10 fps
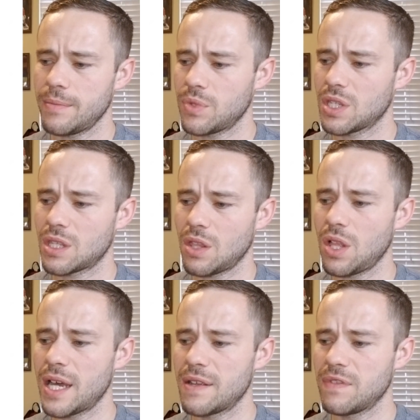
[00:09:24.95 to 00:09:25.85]
just a
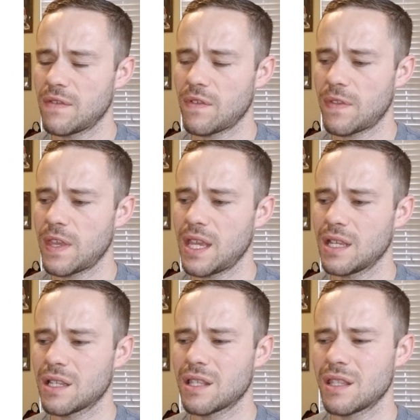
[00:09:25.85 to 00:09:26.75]
lot of different
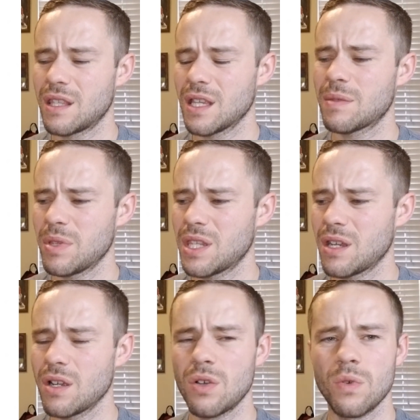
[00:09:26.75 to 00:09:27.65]
things. This
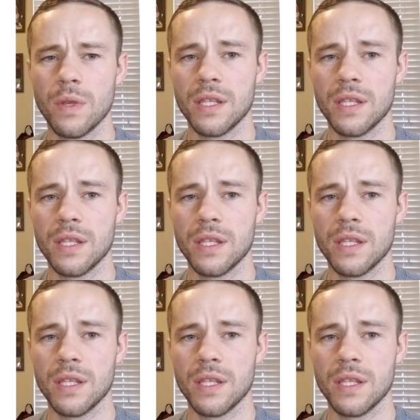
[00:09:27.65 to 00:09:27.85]
material is